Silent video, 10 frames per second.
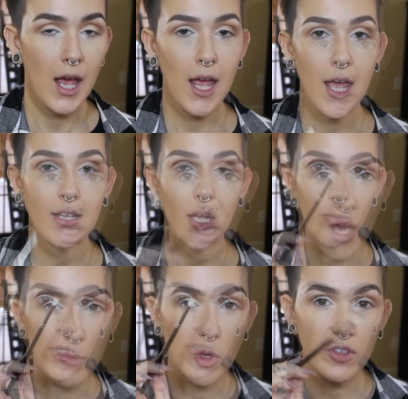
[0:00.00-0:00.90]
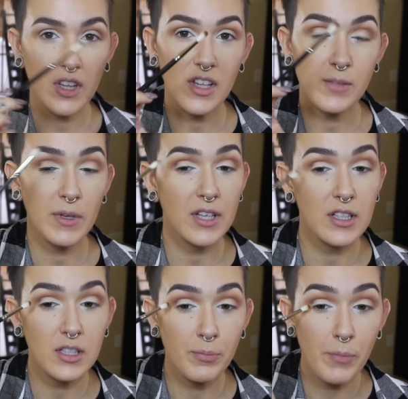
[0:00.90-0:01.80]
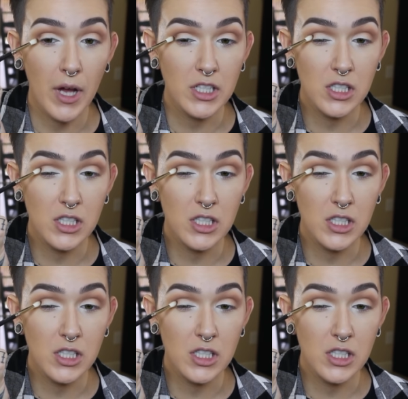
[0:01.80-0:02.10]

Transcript: And I'm using this because it's much